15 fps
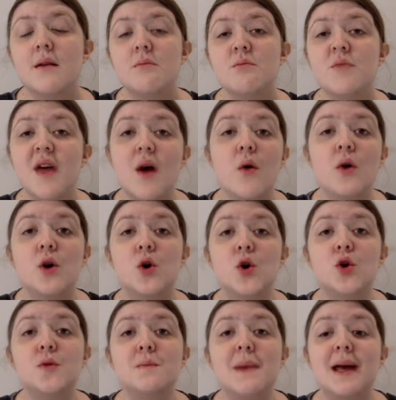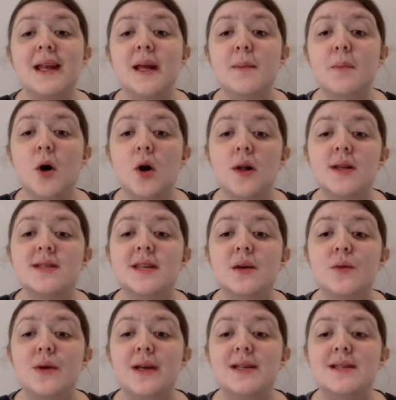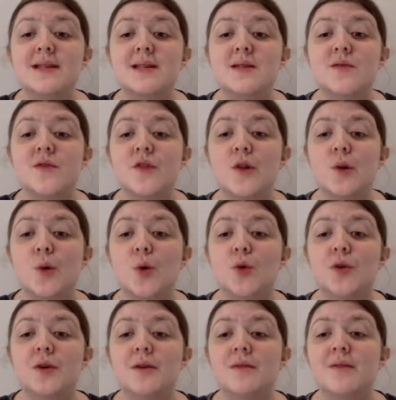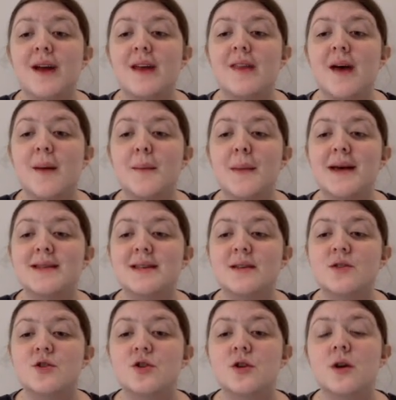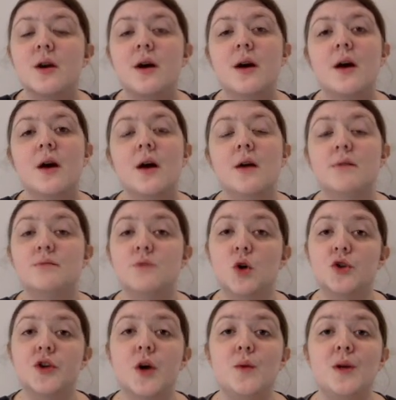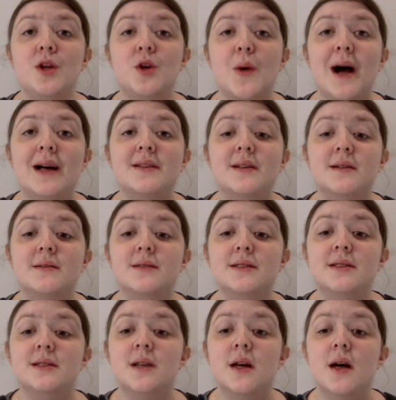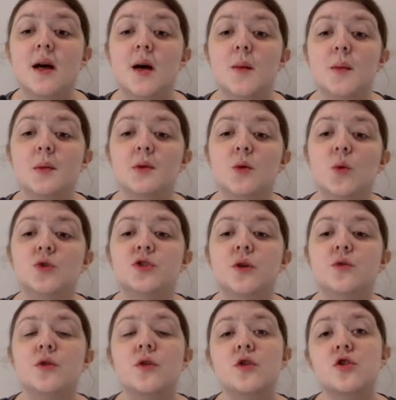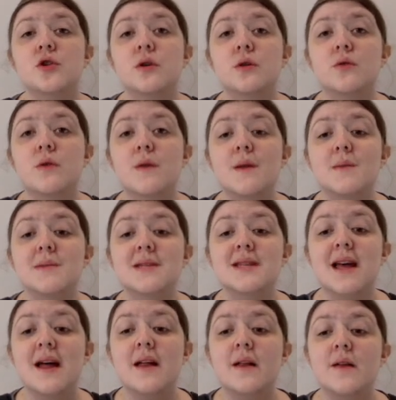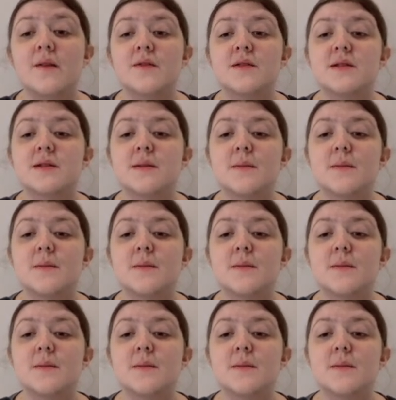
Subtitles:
There are a good many policy reasons for the law to convey that message, not only to adults, but also to the children themselves."